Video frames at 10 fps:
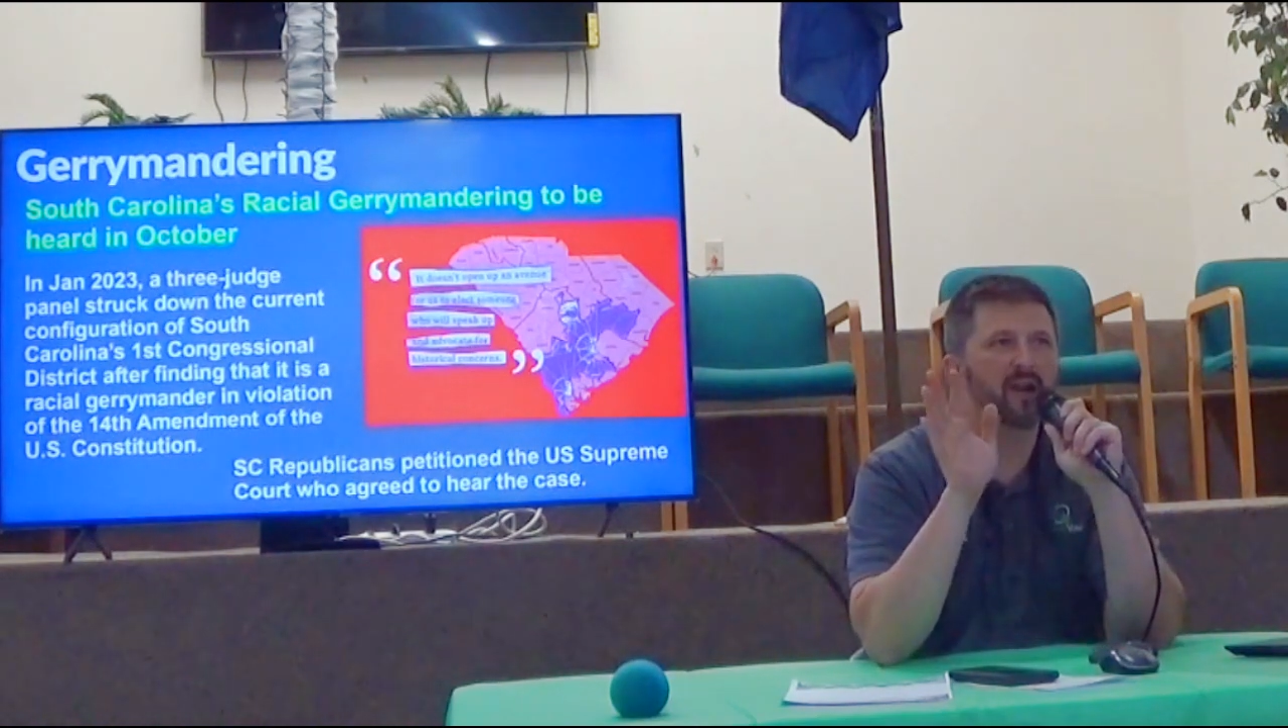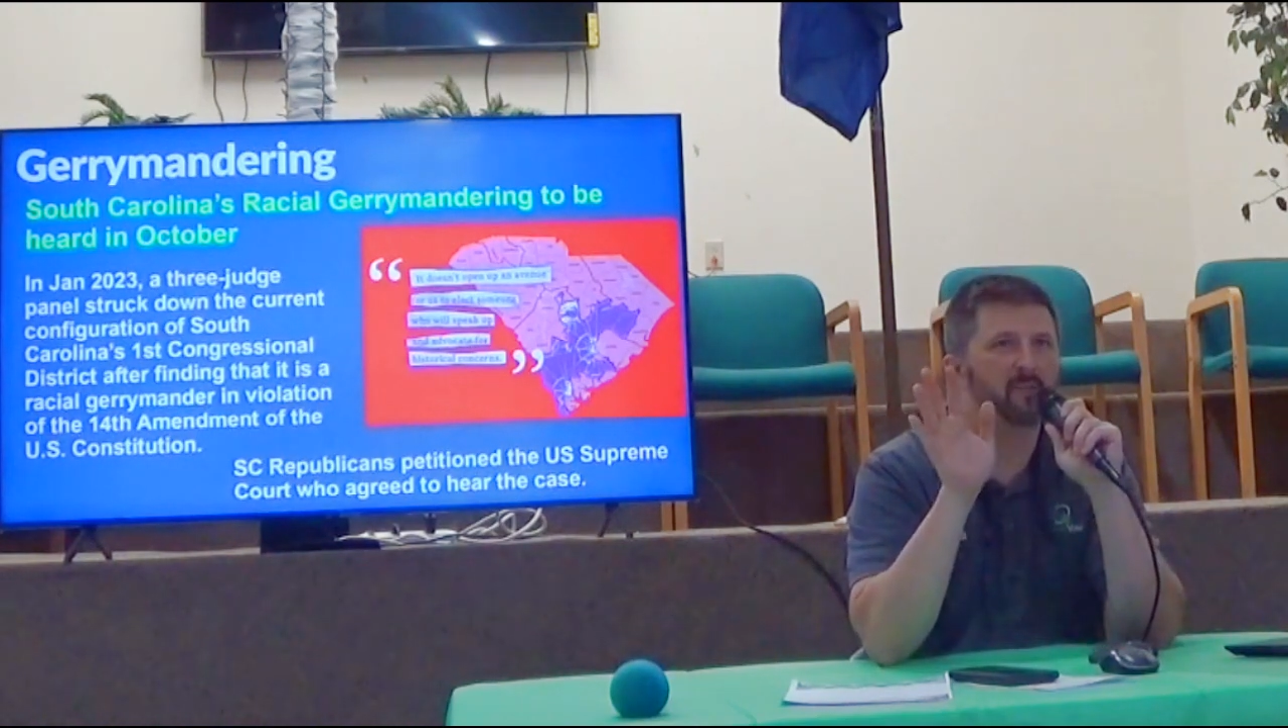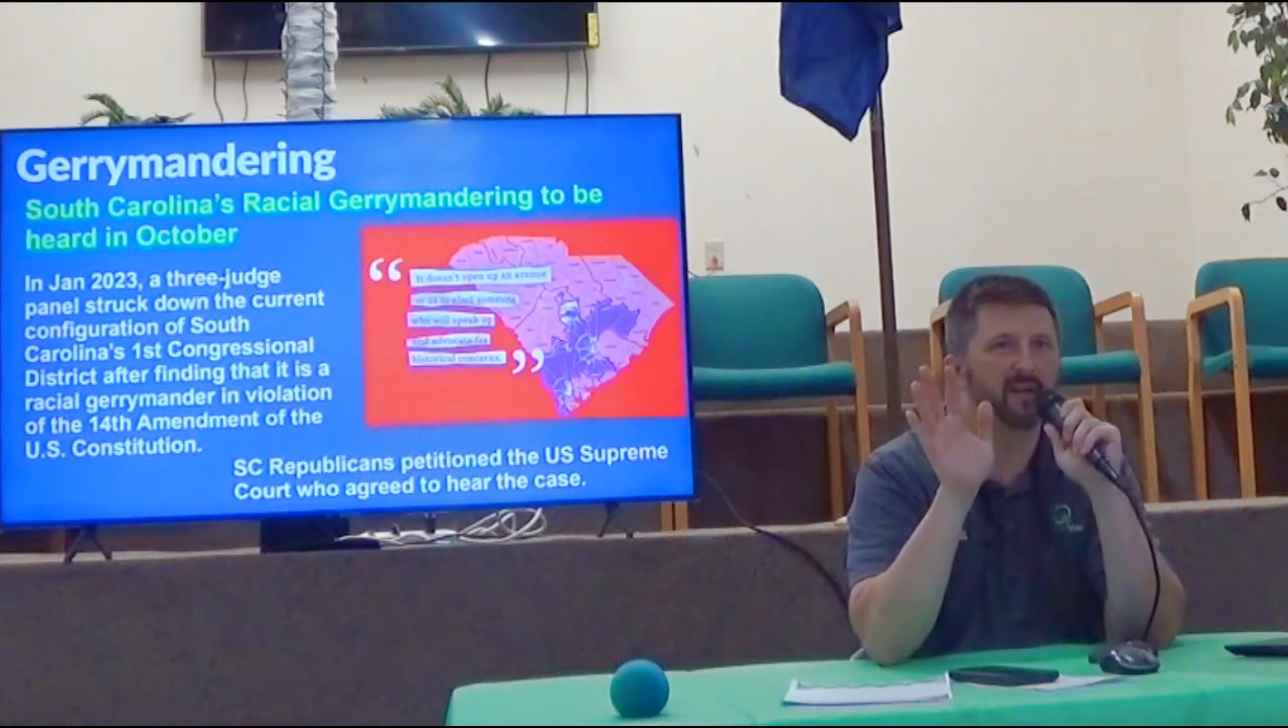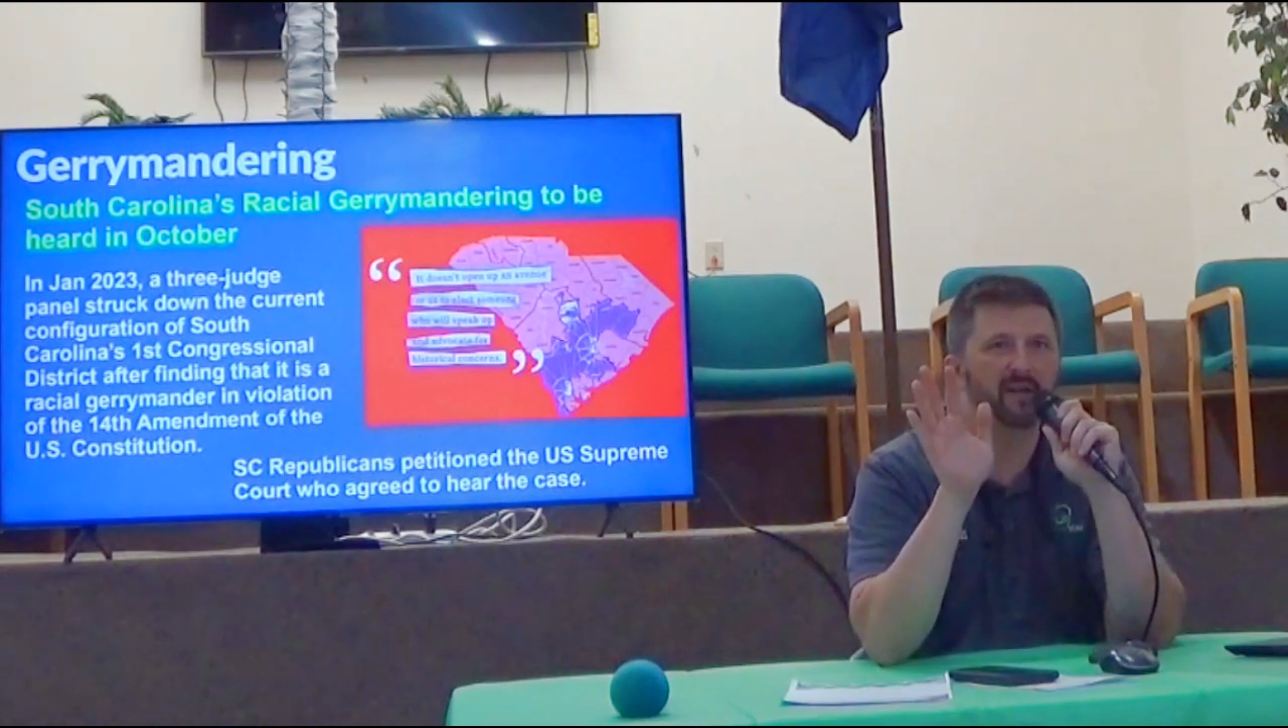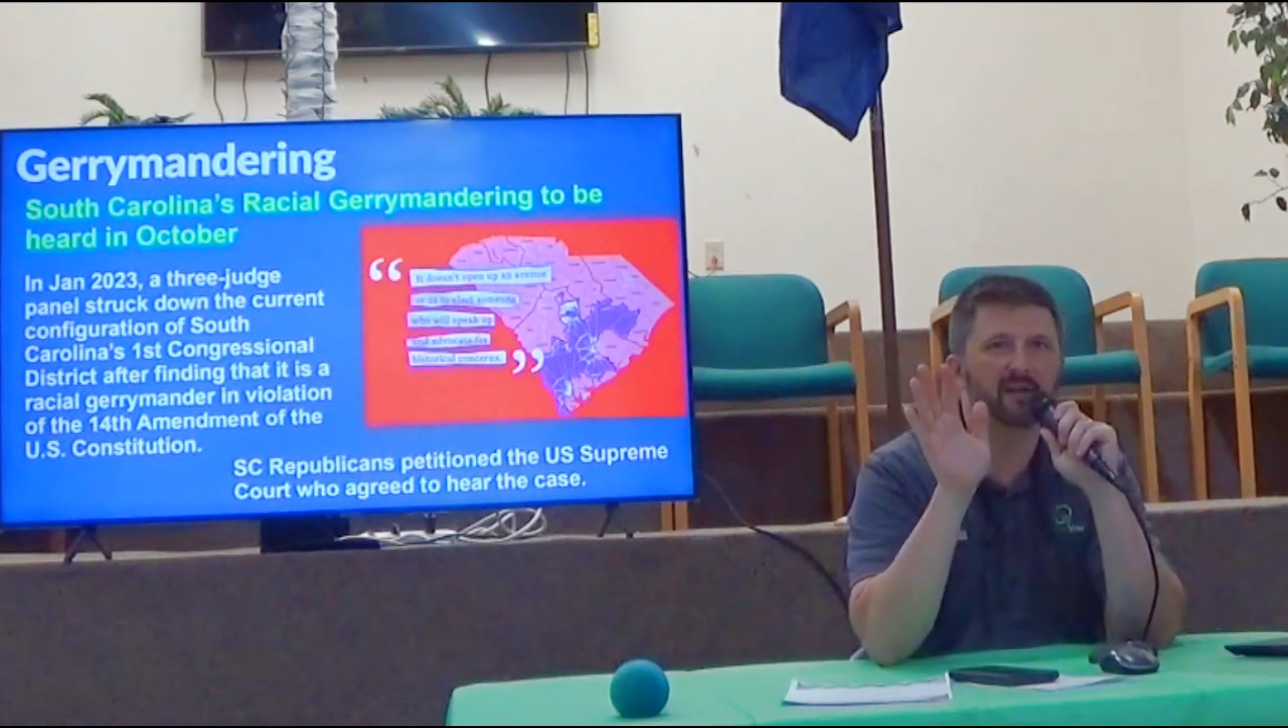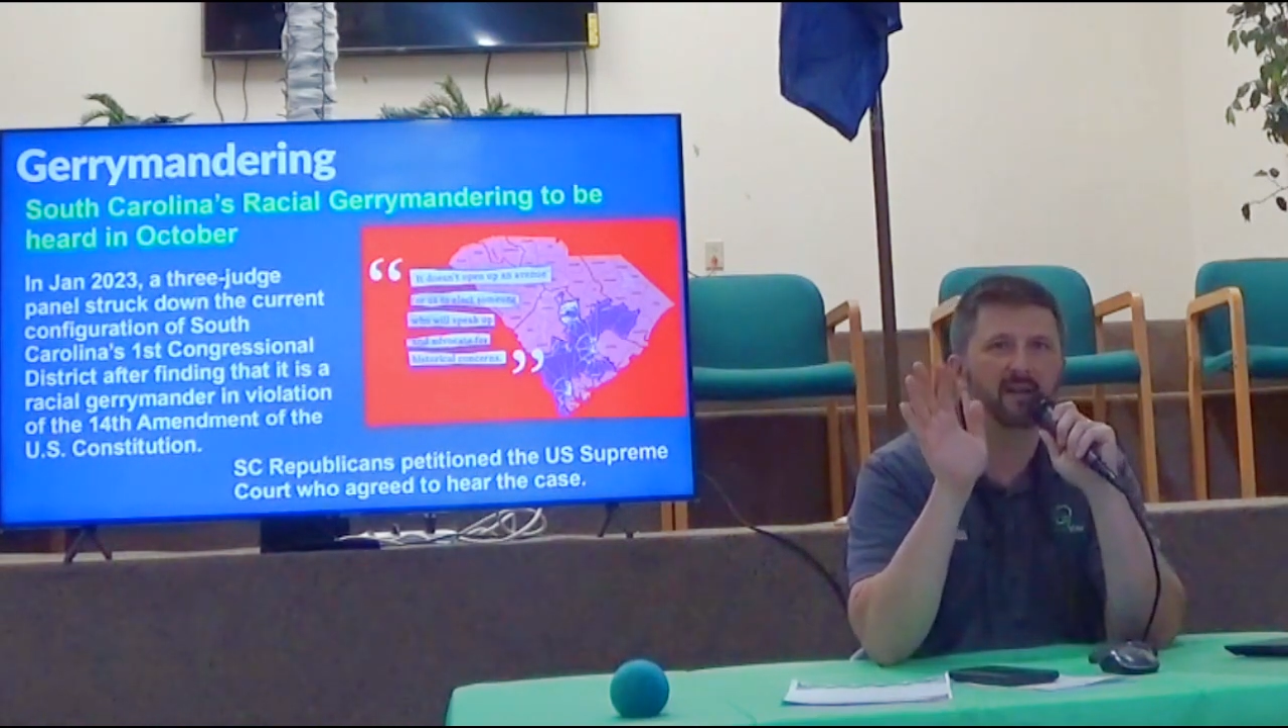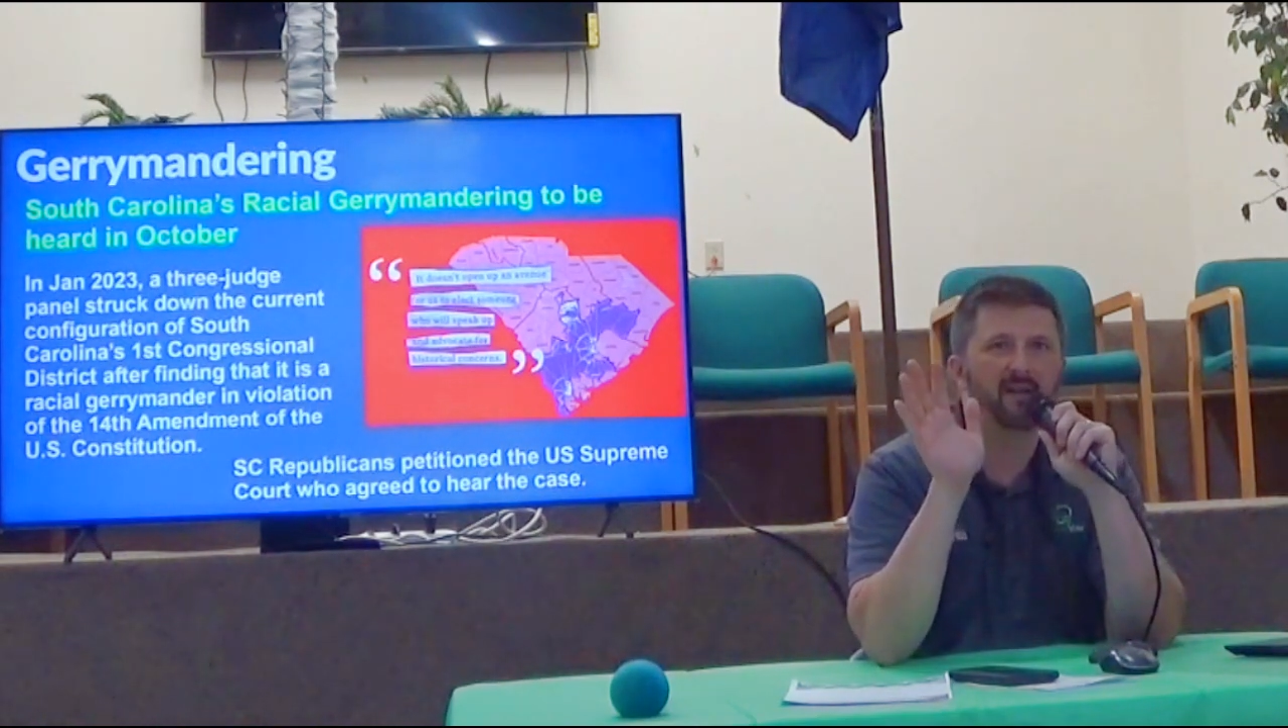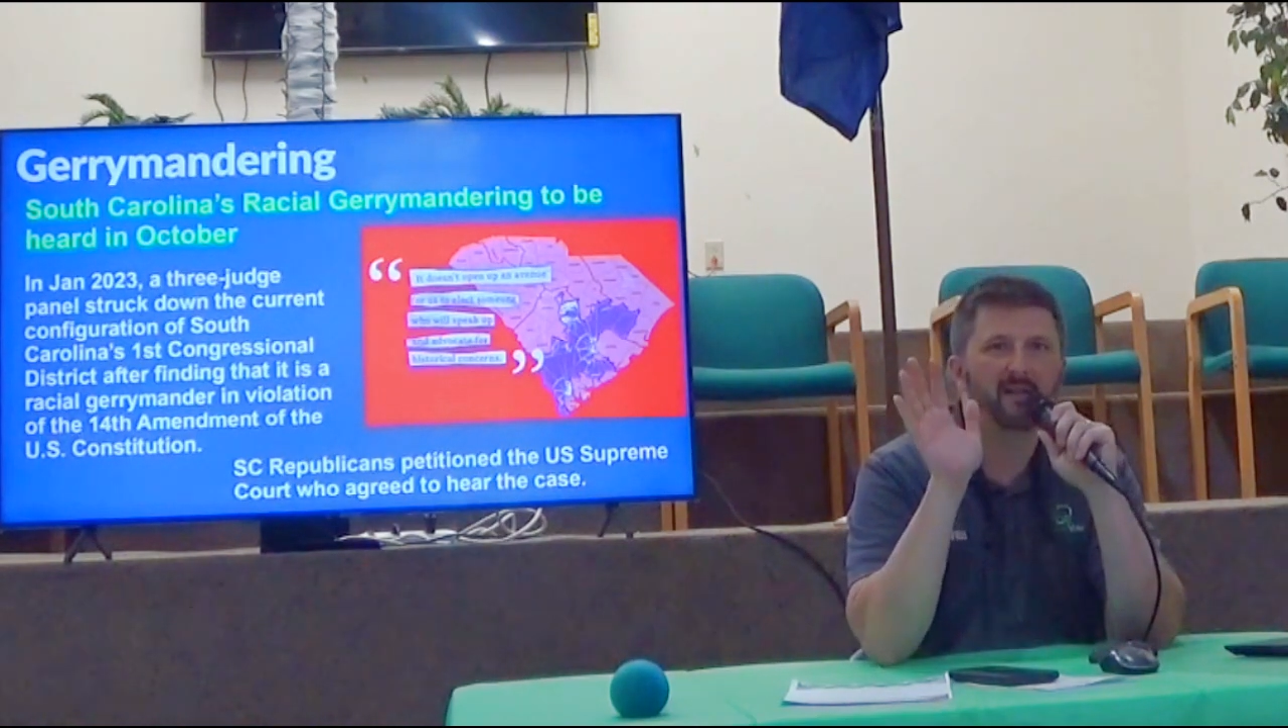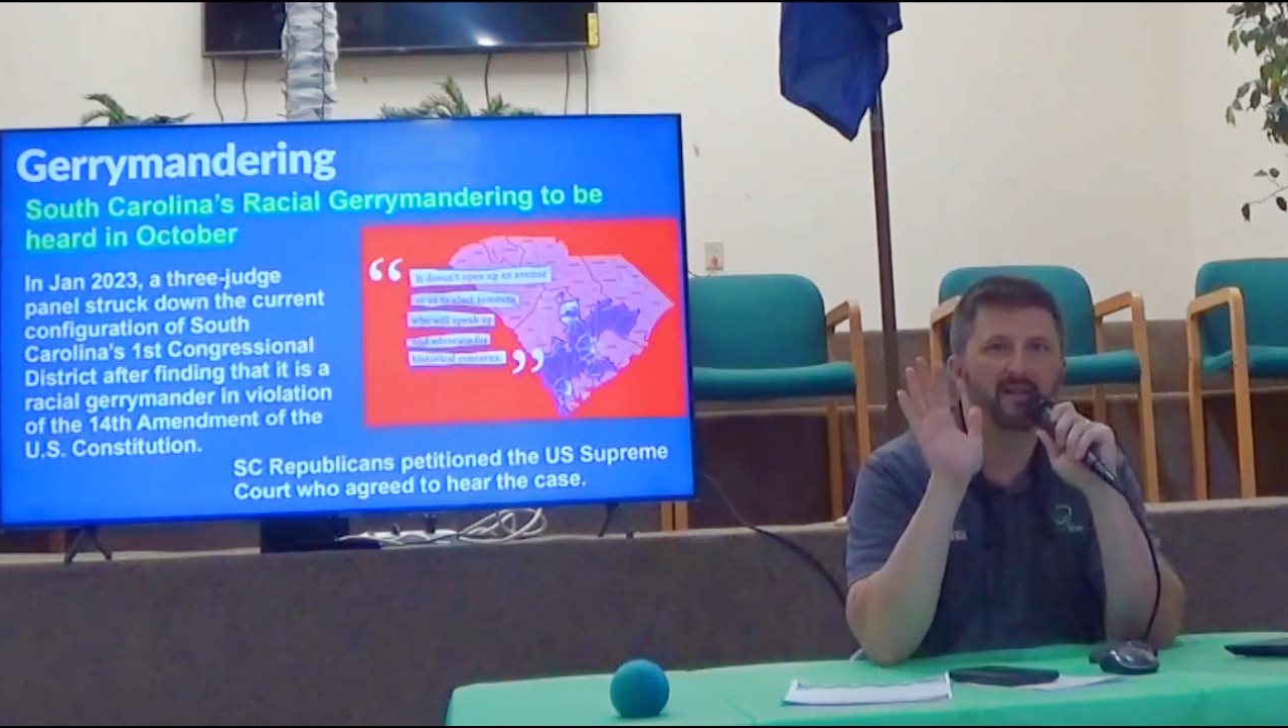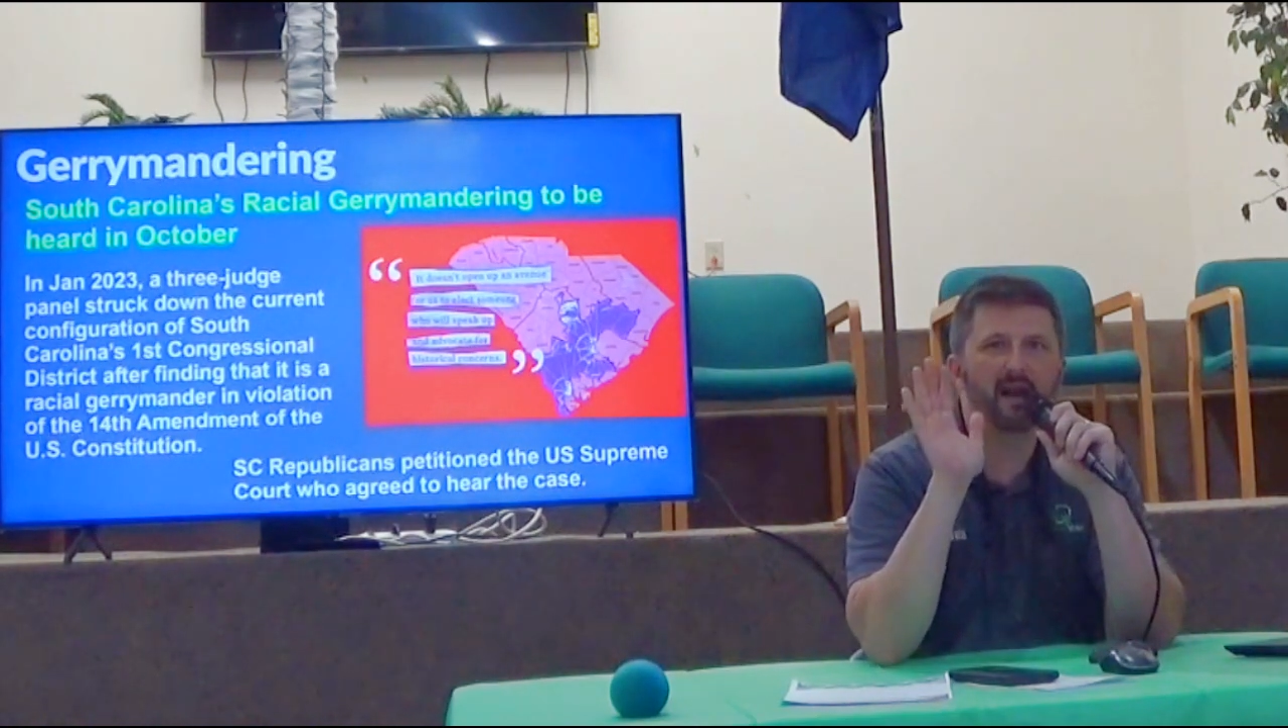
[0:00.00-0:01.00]
wait a
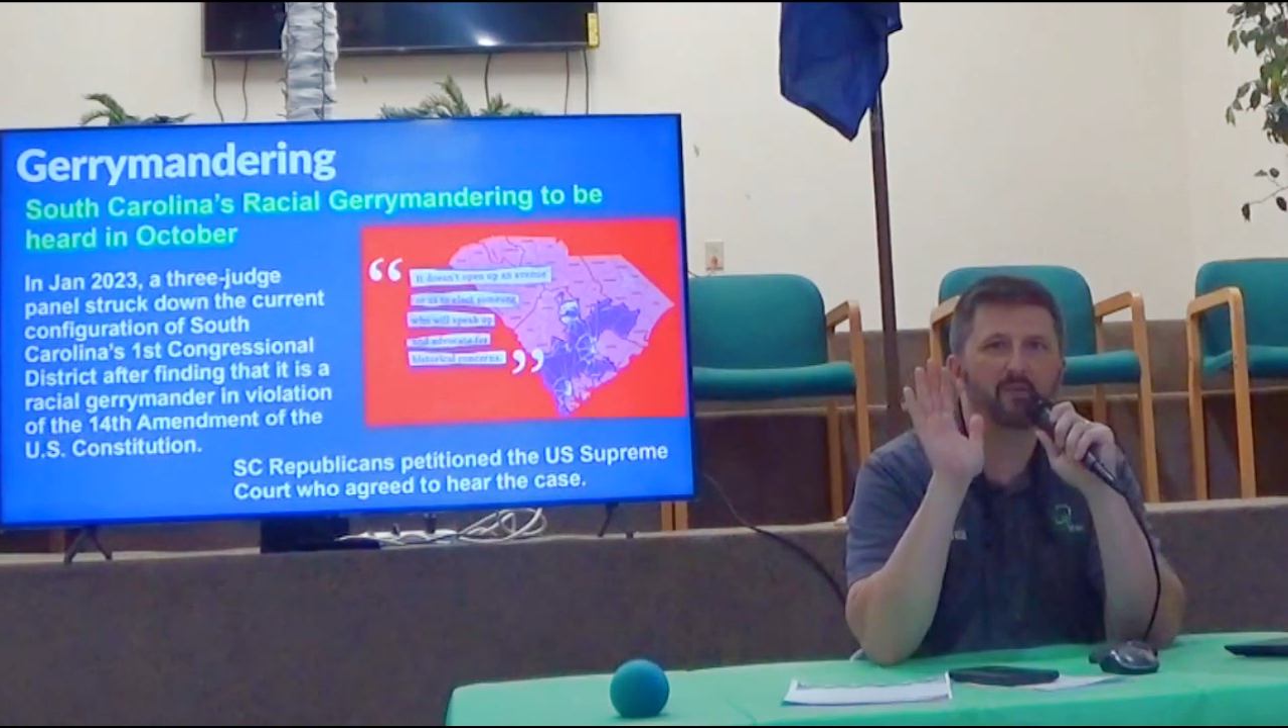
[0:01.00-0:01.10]
minute,